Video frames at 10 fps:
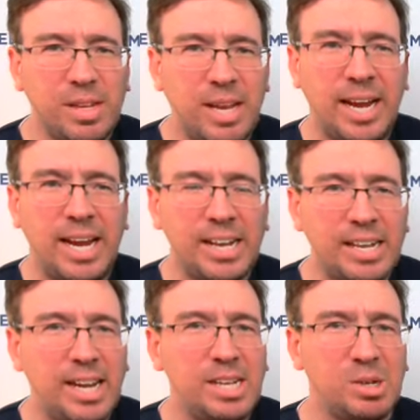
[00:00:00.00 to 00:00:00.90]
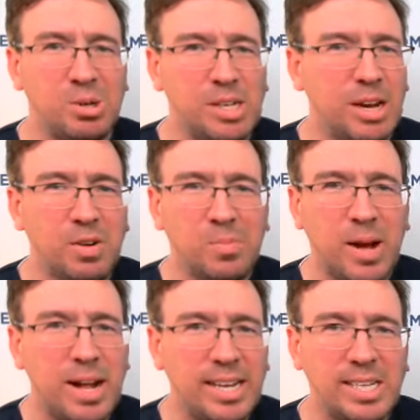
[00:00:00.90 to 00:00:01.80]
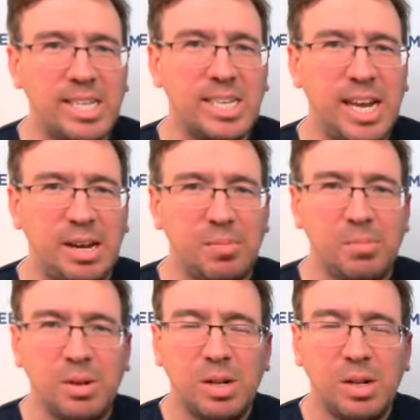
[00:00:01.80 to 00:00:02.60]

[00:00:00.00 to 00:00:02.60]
canned answers. Everybody's the same.